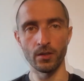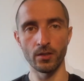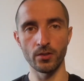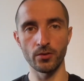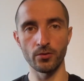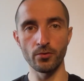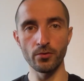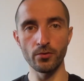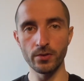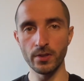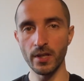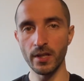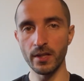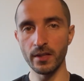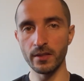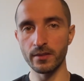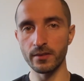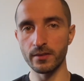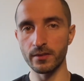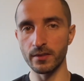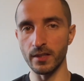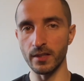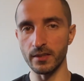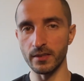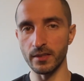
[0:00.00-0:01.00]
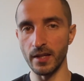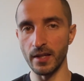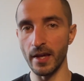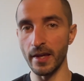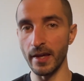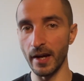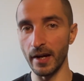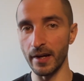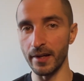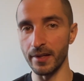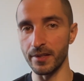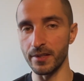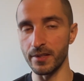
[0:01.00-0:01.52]
Do you think that
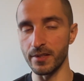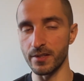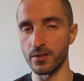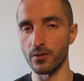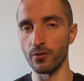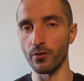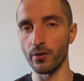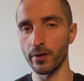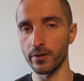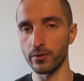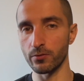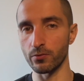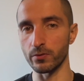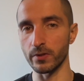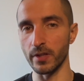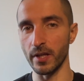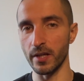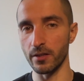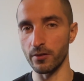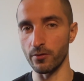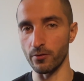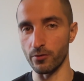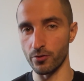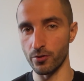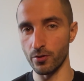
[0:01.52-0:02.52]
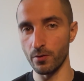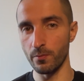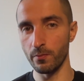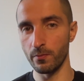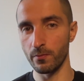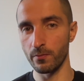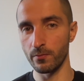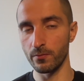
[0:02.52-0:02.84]
AI is going to take your job?